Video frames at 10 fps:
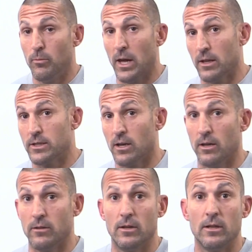
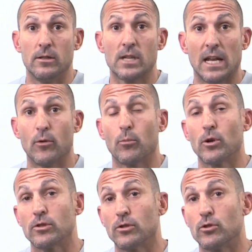Peloton, it's kind of a
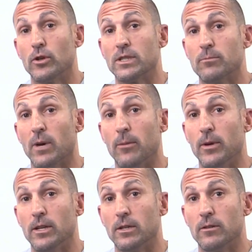personal choice in my
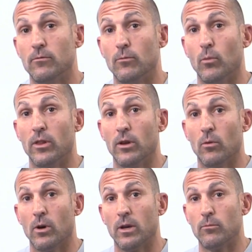opinion, whether you
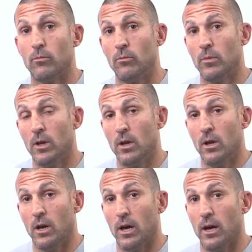want
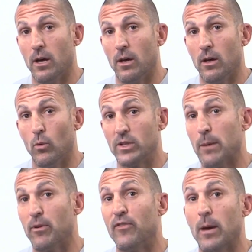what
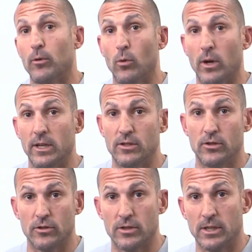type of fabric you want next to your